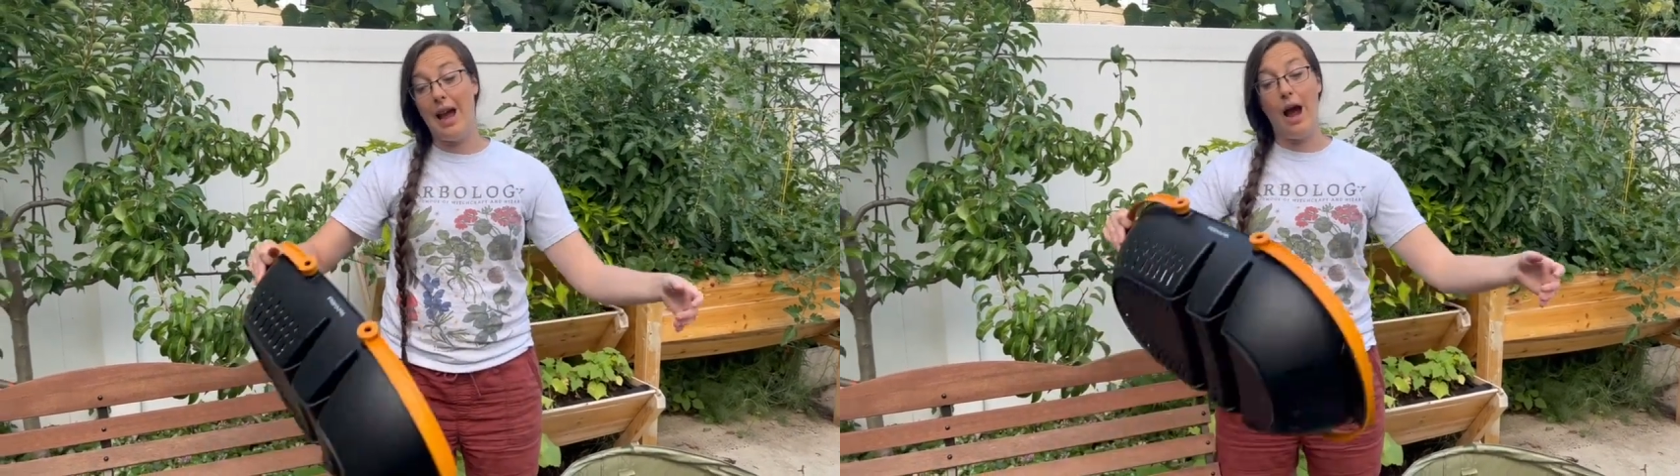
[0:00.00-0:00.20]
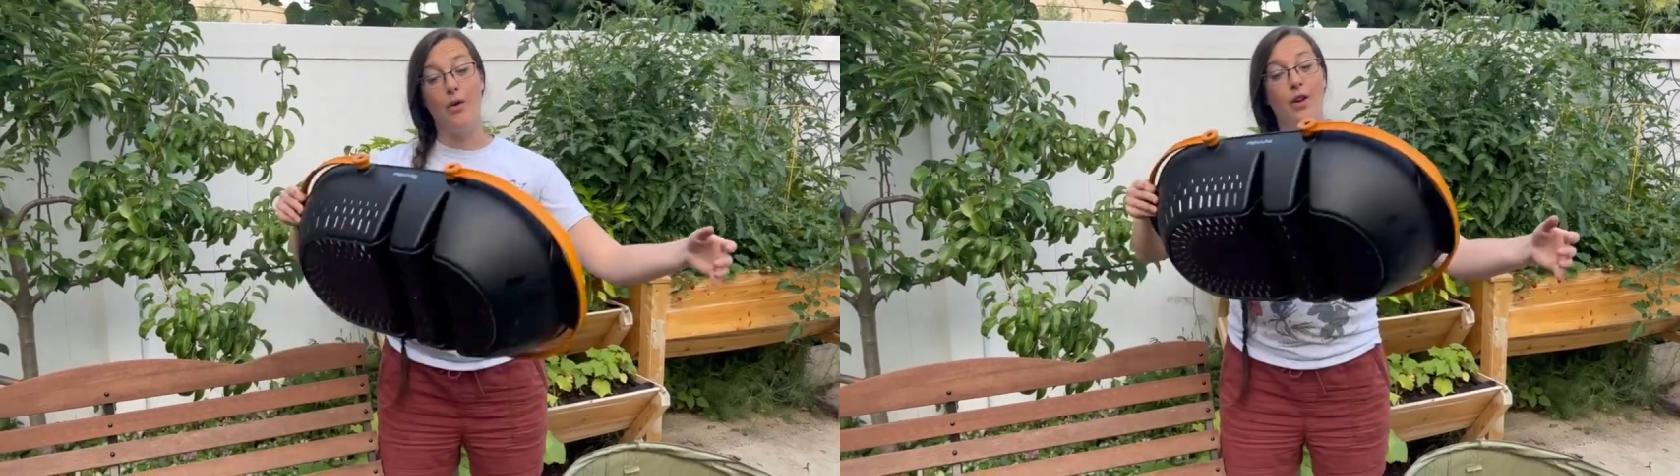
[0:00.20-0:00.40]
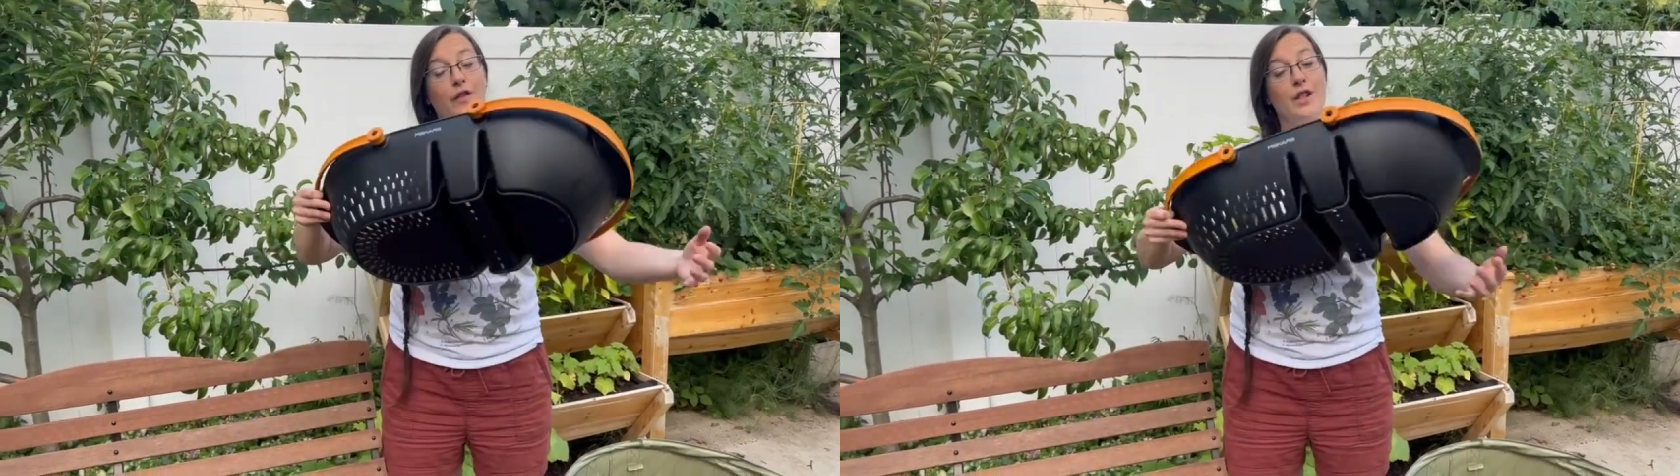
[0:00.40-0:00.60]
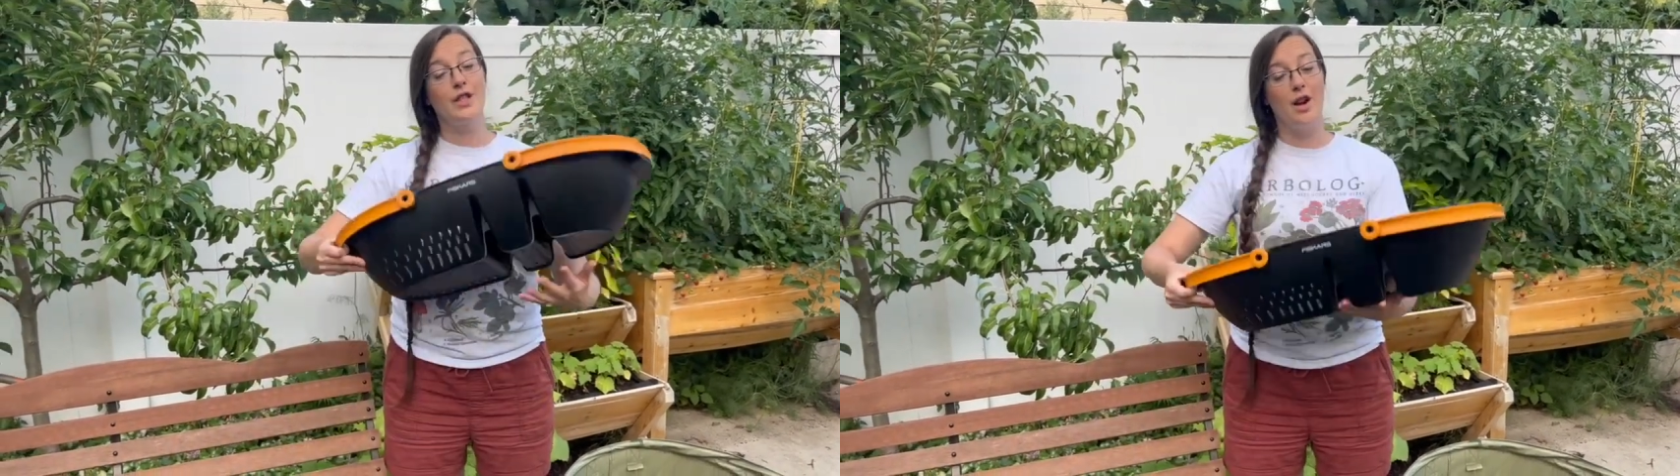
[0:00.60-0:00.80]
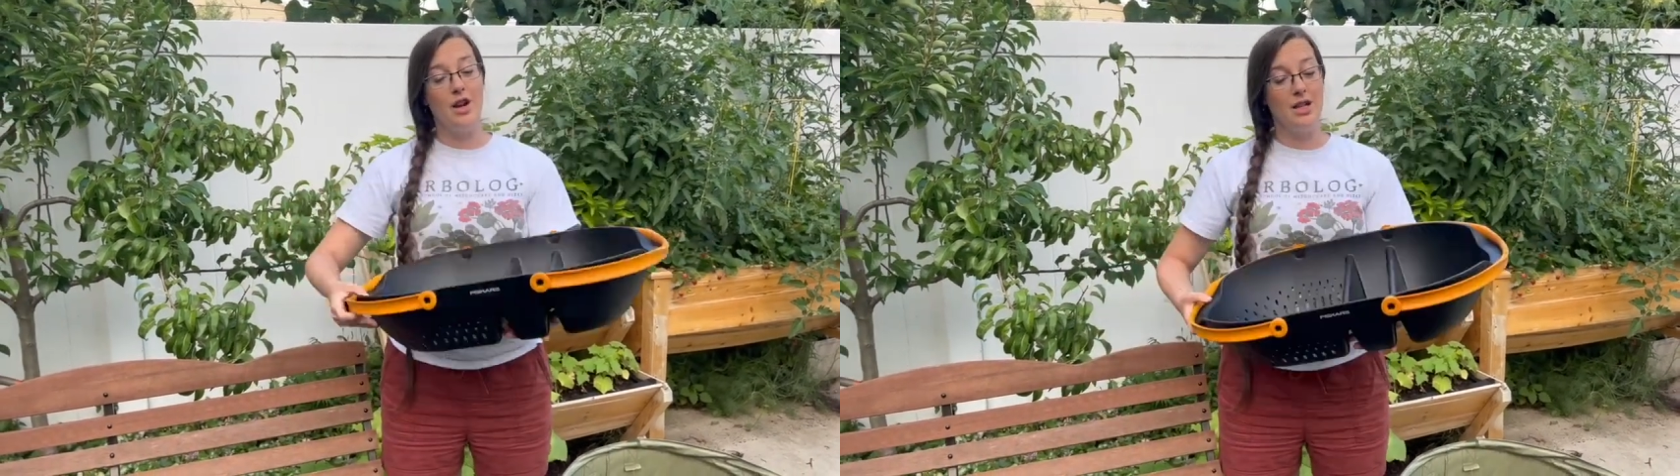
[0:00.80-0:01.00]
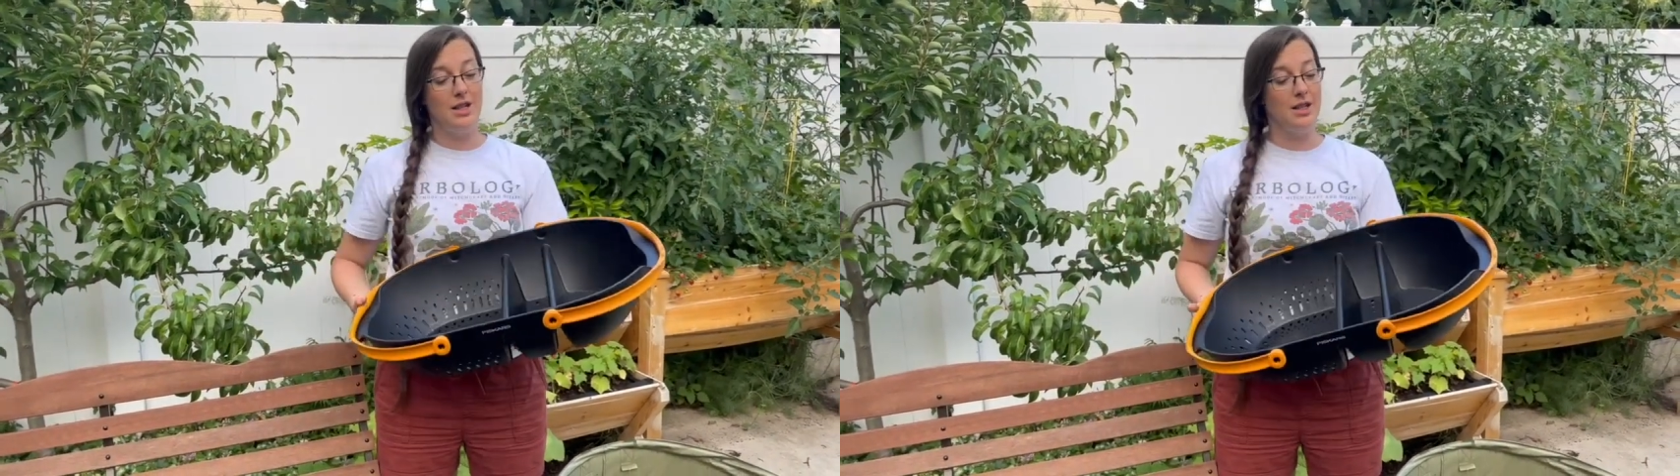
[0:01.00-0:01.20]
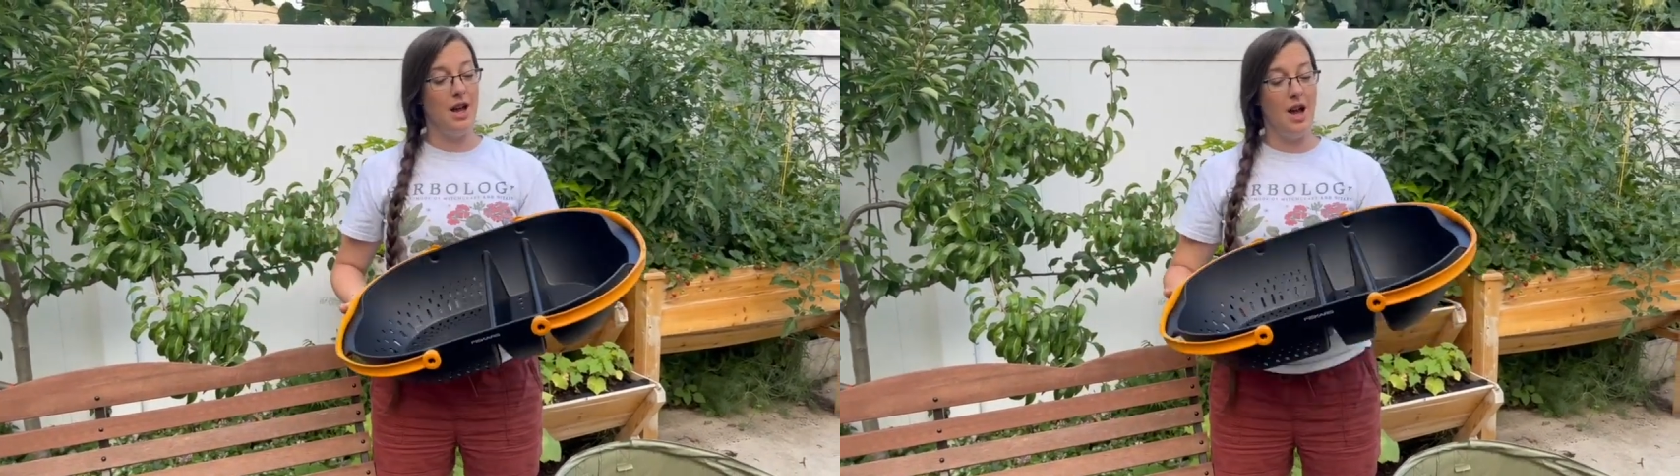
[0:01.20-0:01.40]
our Fiskars